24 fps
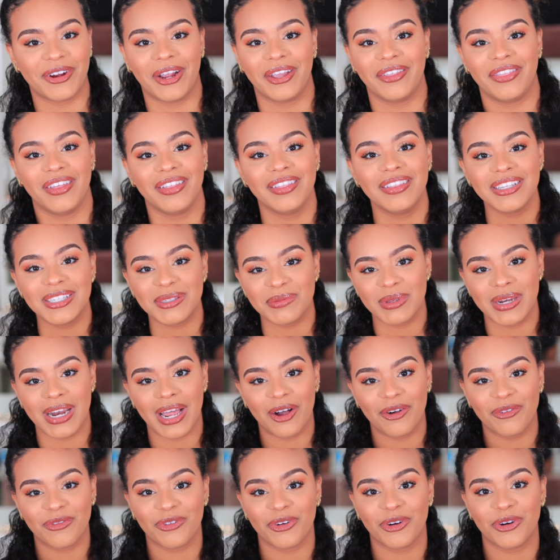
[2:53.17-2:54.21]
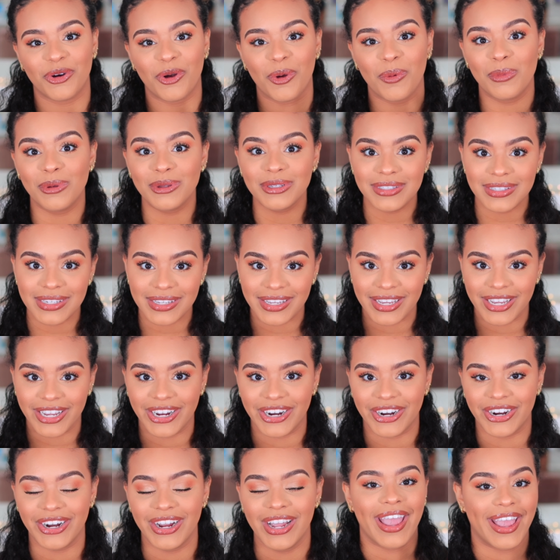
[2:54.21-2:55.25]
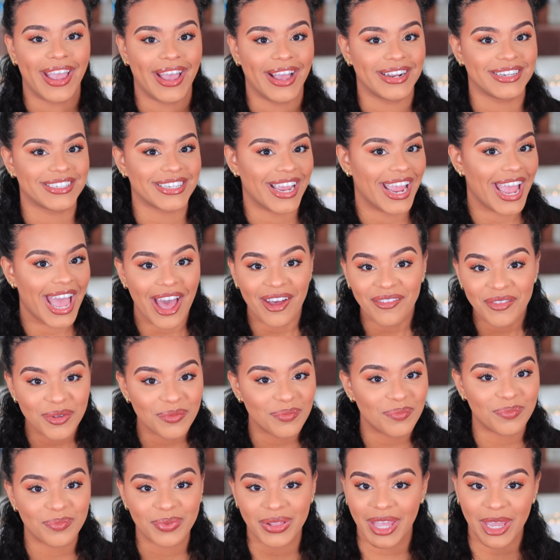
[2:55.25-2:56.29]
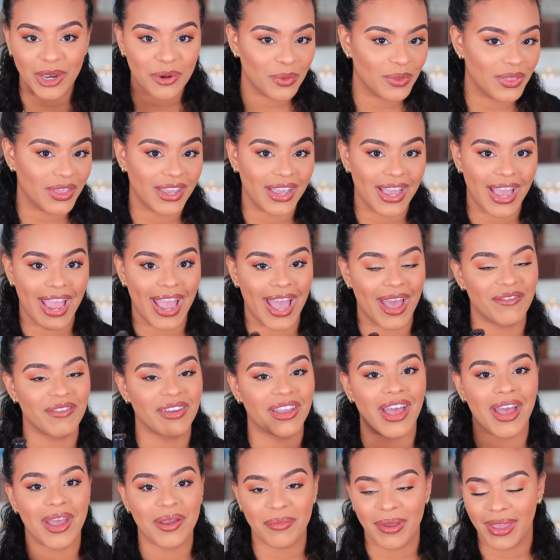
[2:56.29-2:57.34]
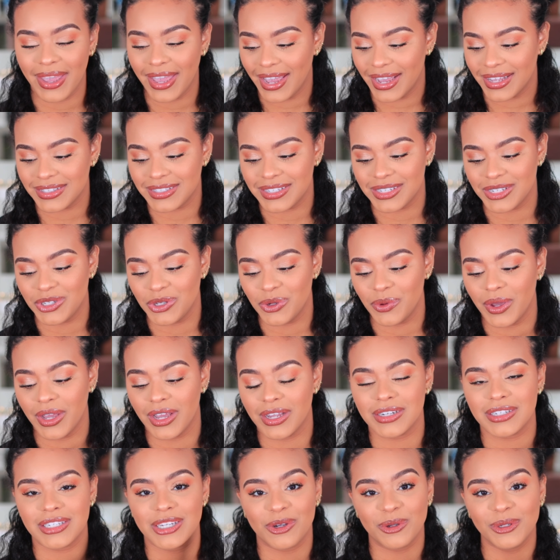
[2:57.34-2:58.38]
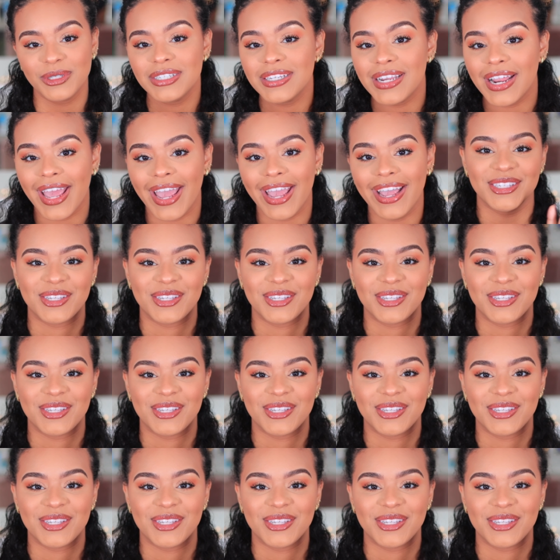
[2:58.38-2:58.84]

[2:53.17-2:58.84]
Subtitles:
I think it's been out for almost a year and I haven't played with it. I haven't gotten my hands into it until today.